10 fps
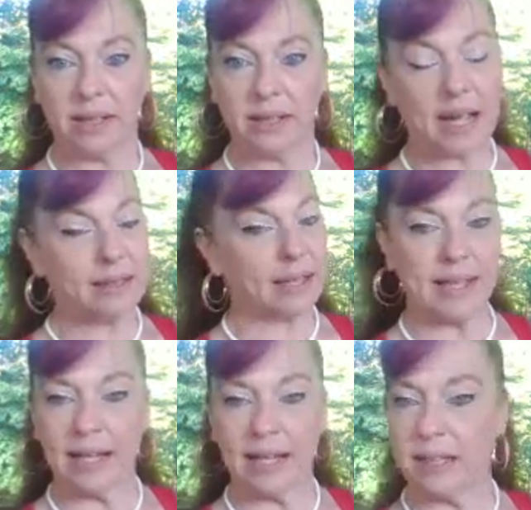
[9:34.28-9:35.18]
Nine's at
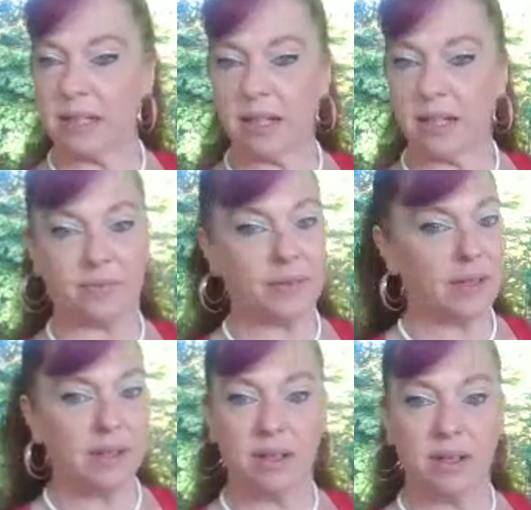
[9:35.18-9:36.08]
the end of,
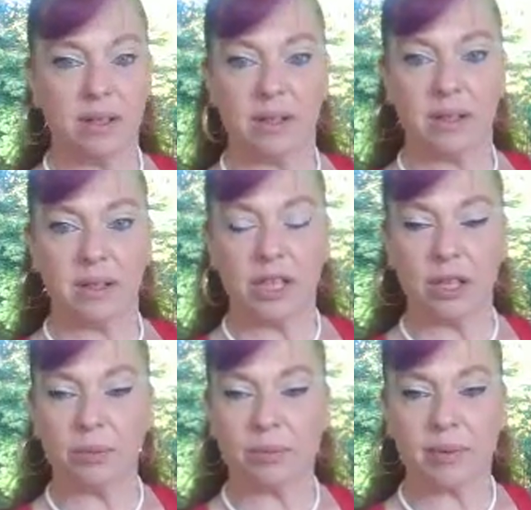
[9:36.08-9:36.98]
you
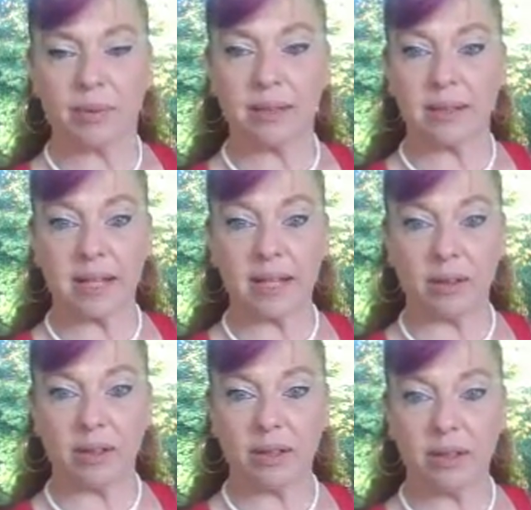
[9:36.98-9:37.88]
know, a
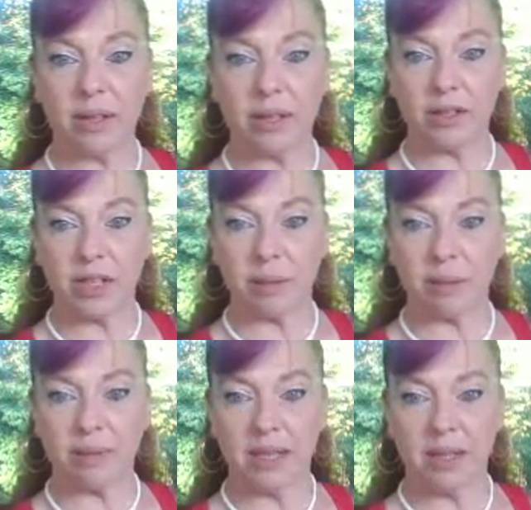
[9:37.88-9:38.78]
cycle here,
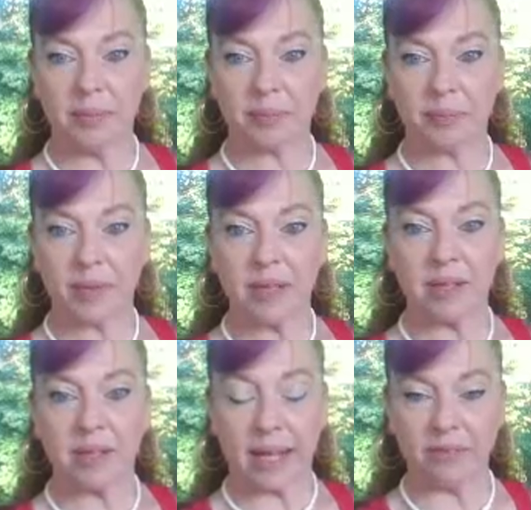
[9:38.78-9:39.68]
Gems.
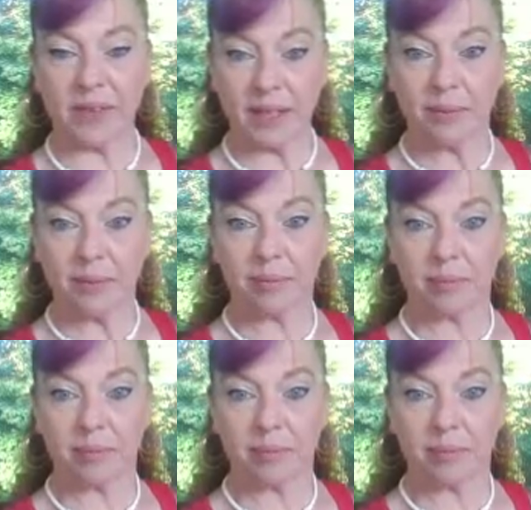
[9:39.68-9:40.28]
Stay in the fight.